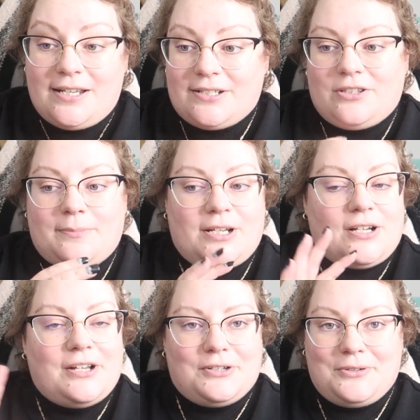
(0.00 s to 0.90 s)
I tell them
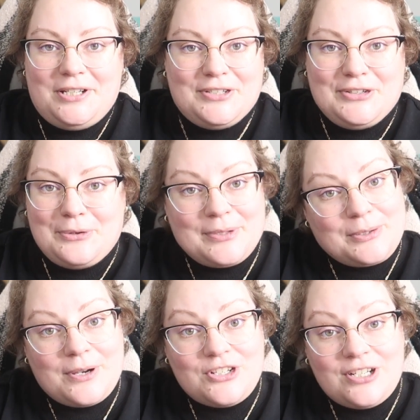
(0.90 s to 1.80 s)
I don't need to know what the
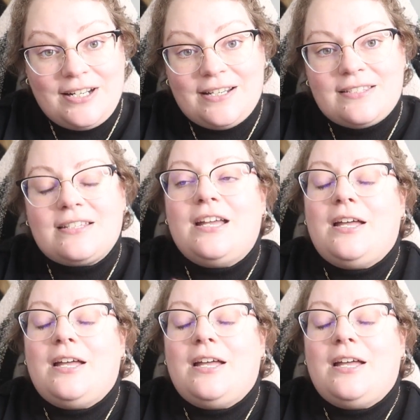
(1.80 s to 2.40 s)
question is,